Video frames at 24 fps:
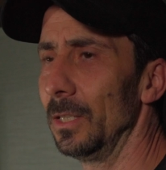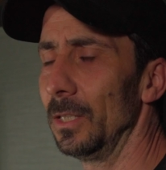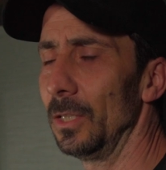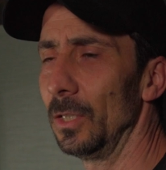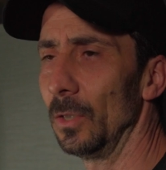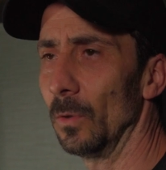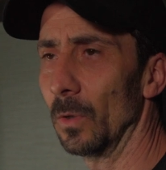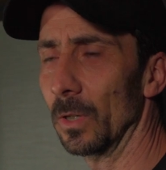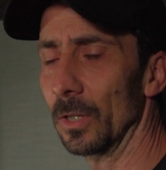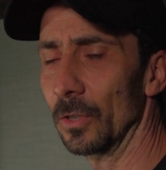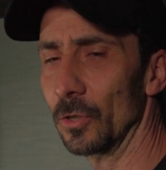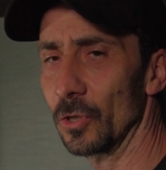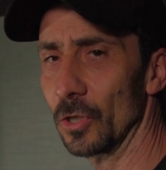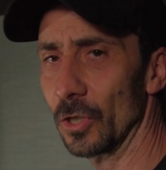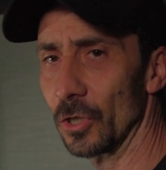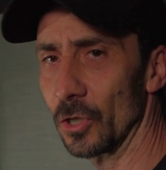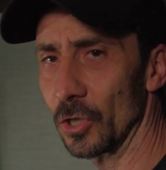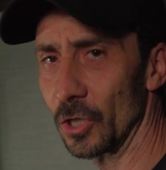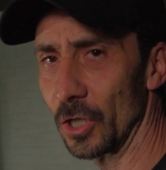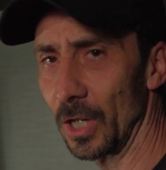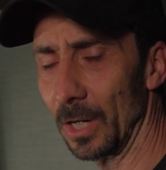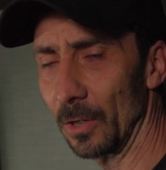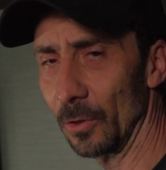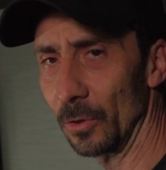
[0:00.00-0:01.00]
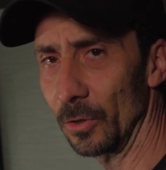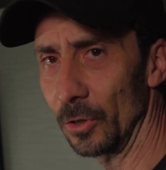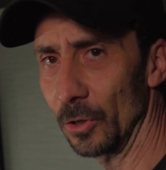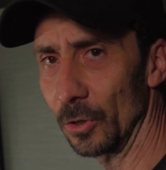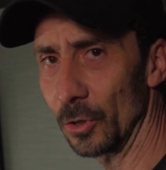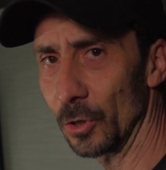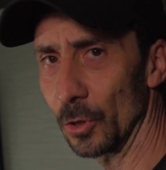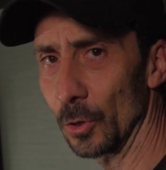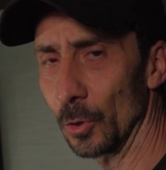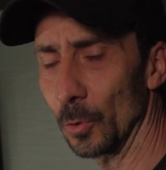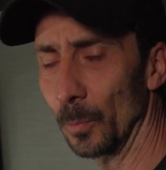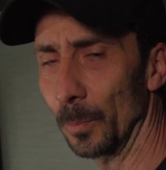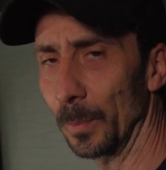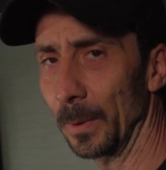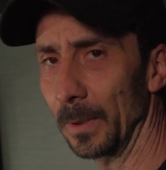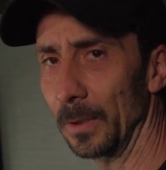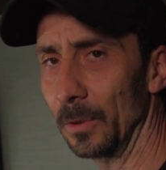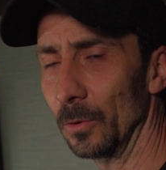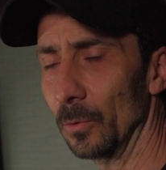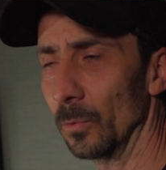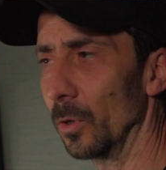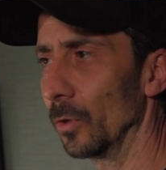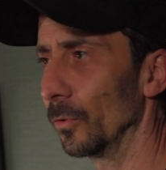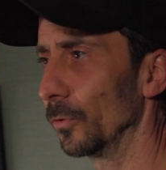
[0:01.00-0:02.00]
you want to just share on YouTube and
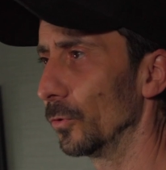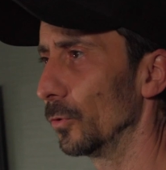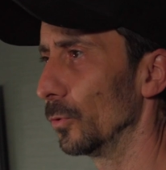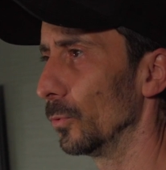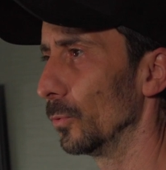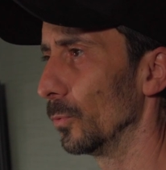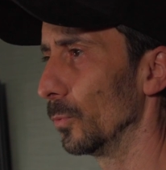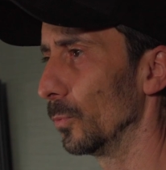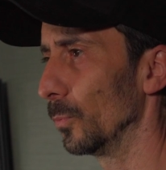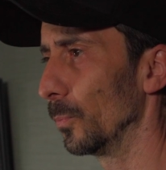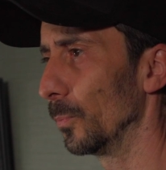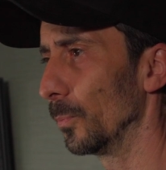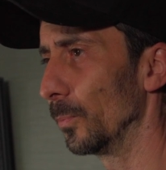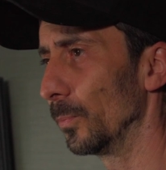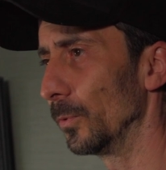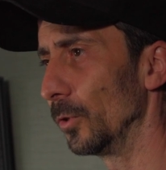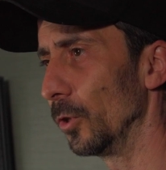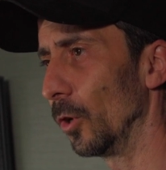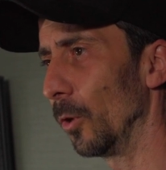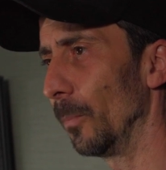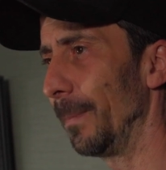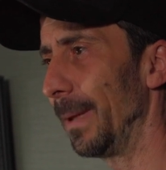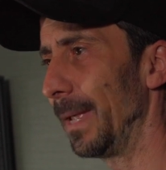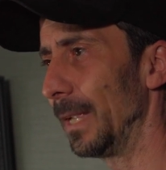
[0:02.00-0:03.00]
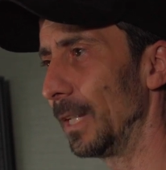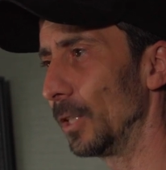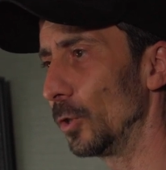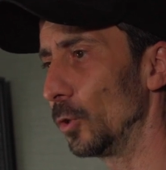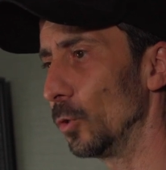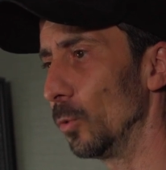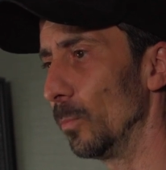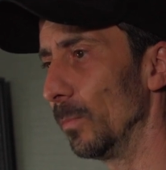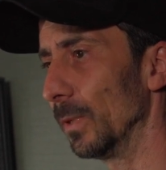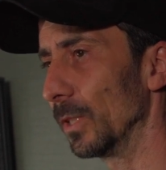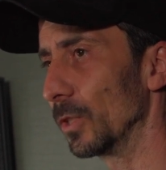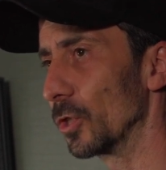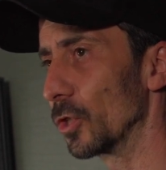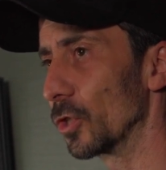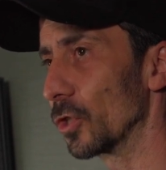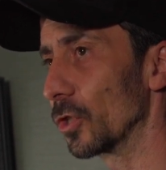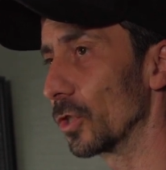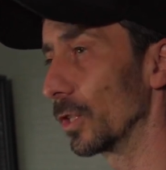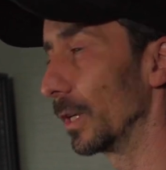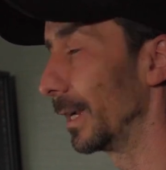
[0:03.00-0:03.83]
you want to don't make too much